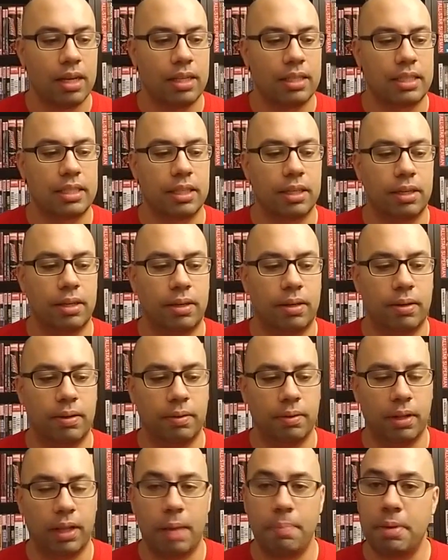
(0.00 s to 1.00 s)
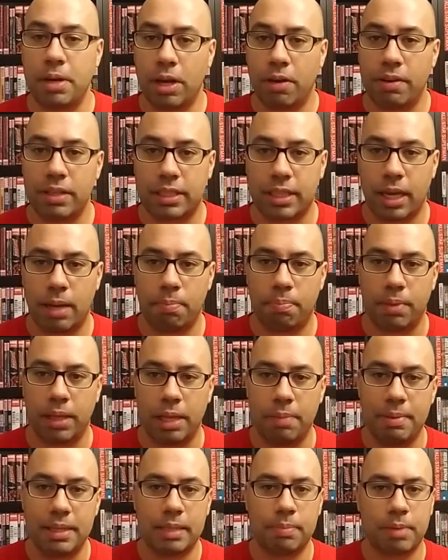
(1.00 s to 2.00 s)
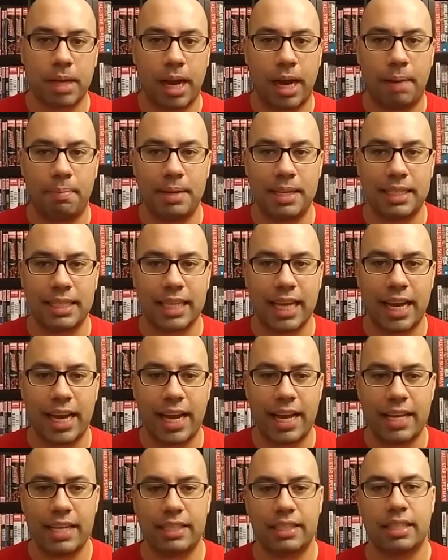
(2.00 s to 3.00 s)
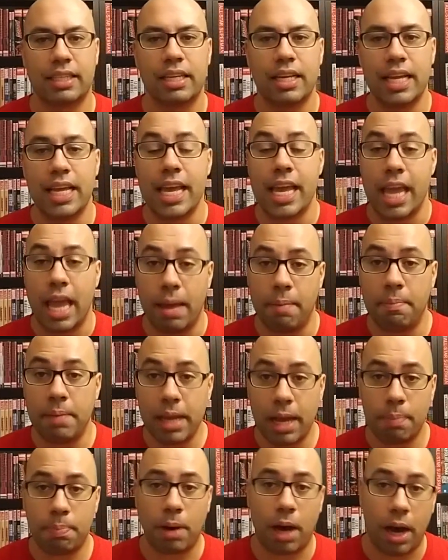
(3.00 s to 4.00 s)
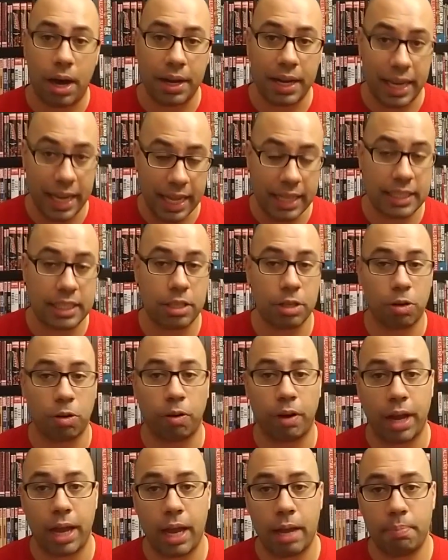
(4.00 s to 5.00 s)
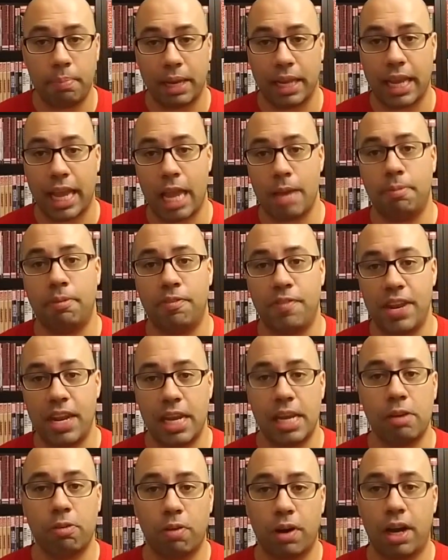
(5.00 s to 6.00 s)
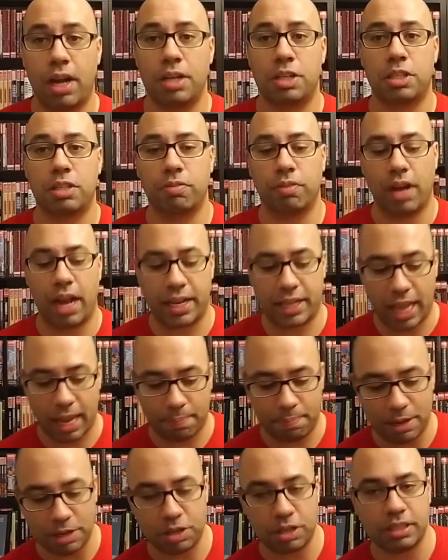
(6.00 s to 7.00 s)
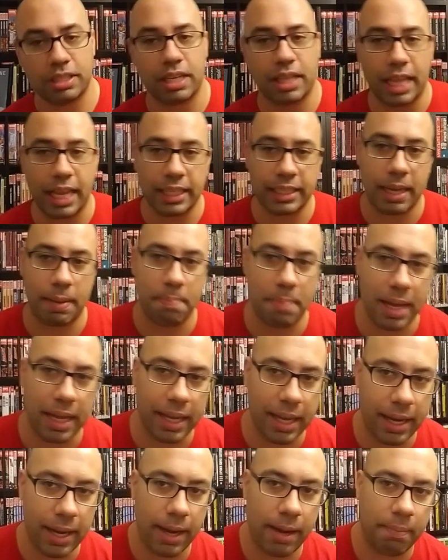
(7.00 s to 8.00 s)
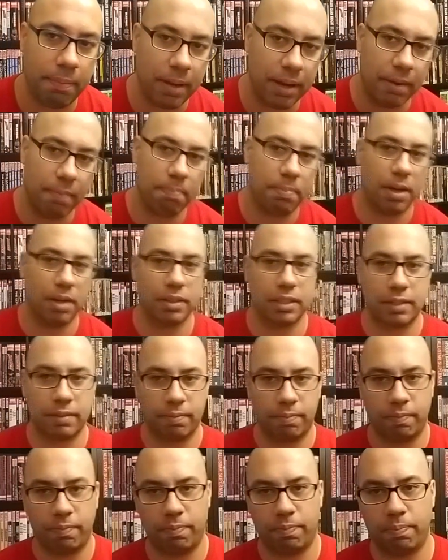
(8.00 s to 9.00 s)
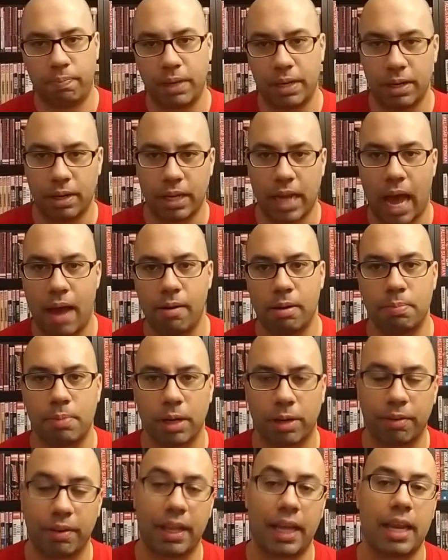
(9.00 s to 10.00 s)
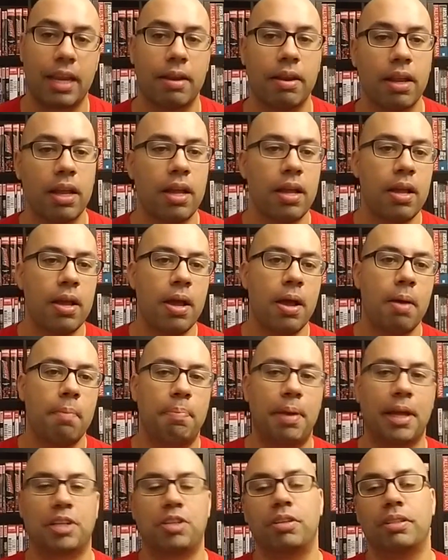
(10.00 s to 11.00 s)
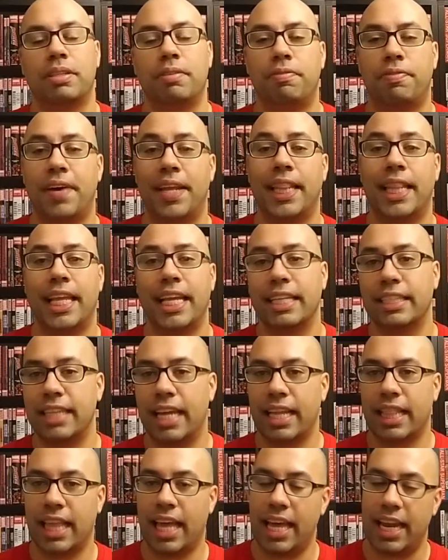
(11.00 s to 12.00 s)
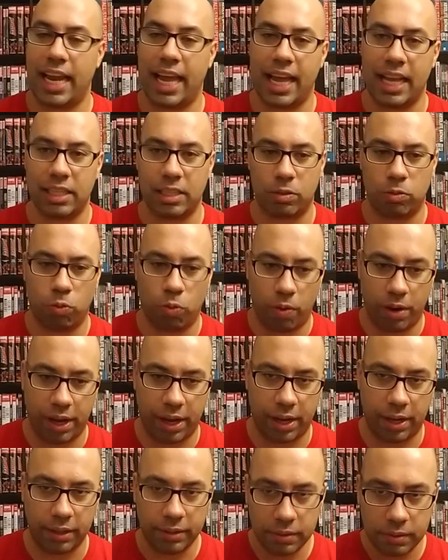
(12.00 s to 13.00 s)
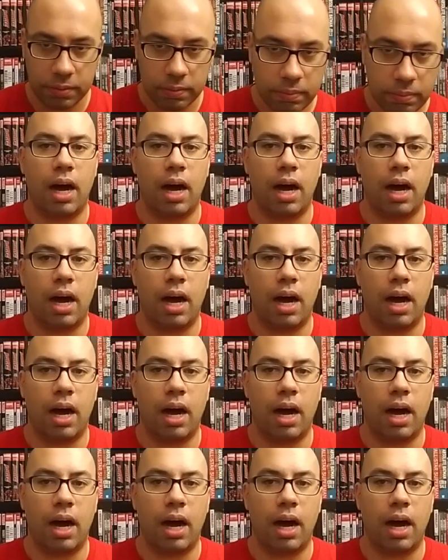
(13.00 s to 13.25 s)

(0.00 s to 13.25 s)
So let me know what's up. Leave me some comments, guys. Hit me up on Instagram at Gabe Infinity Watch, where I take pictures of things I pick up and post, you know, comic book related pictures and fun things like that as well.